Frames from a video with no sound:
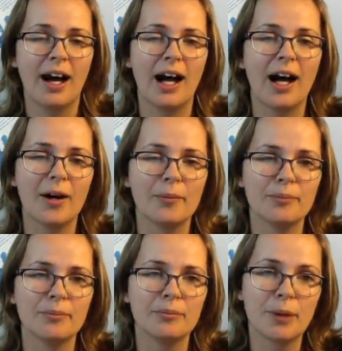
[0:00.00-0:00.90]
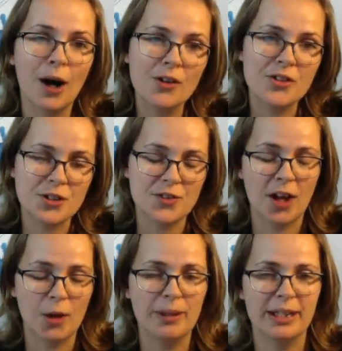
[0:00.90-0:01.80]
But also
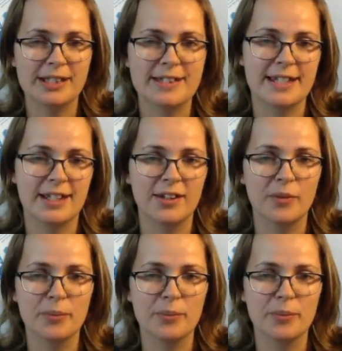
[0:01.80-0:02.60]
developing skill,